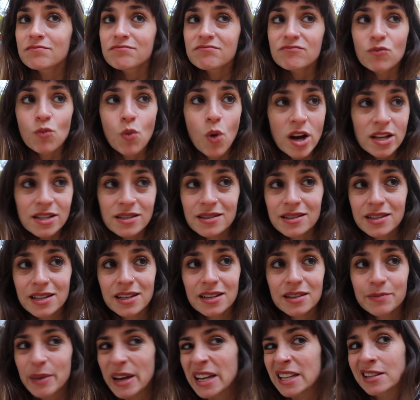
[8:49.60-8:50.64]

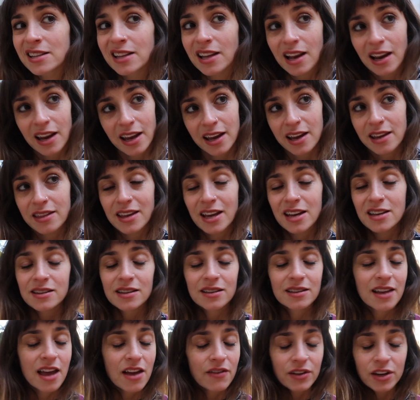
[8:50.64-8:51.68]
Onesies, basically, they
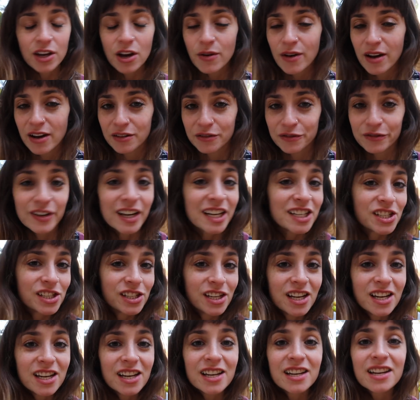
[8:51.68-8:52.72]
just never go out of
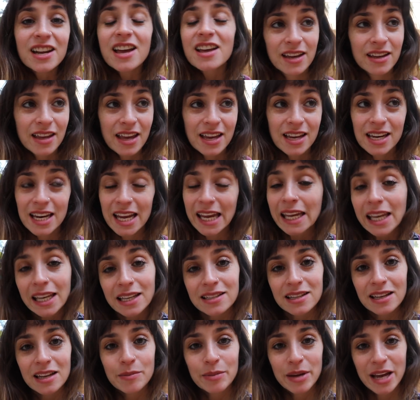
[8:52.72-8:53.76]
fashion. They can
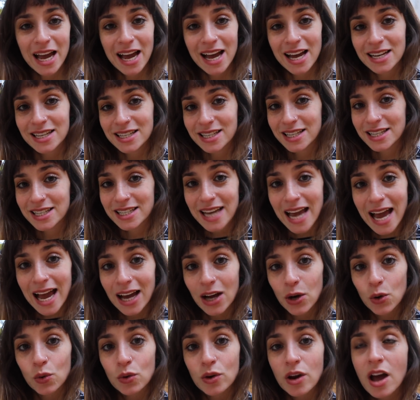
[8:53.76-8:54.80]
easily be handed
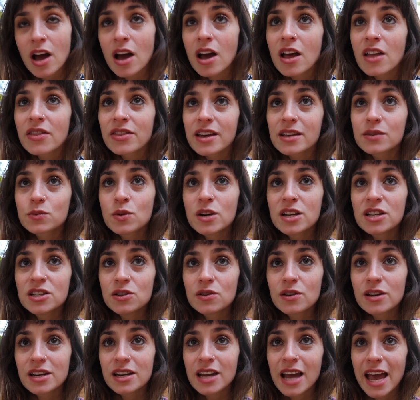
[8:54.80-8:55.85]
down. There's ones
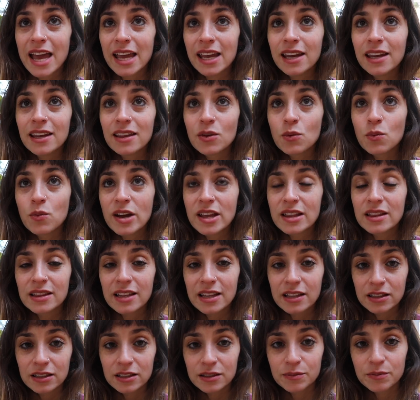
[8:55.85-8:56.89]
you can get either with
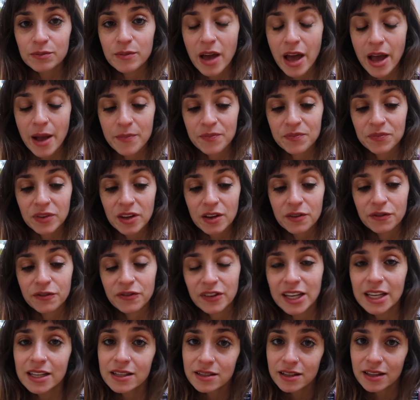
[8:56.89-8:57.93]
little
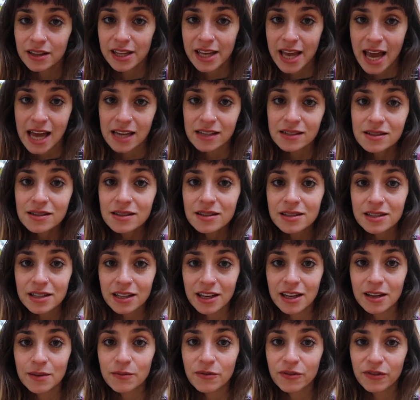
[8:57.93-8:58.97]
feet at the end to
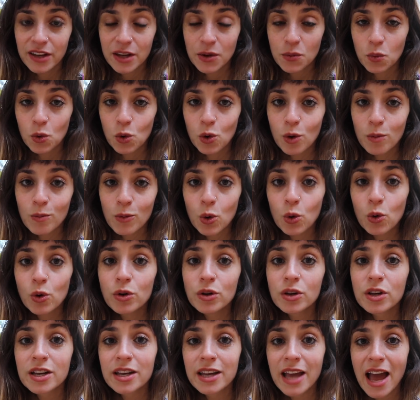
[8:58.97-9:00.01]
keep feet warm, or
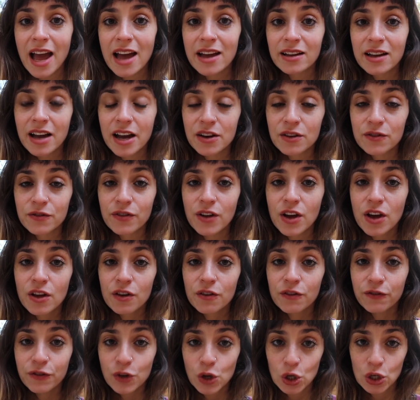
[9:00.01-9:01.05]
you can get kind of
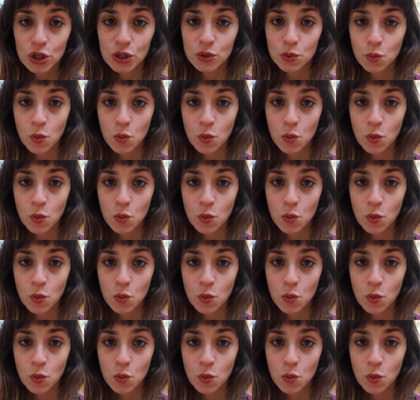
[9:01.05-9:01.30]
footless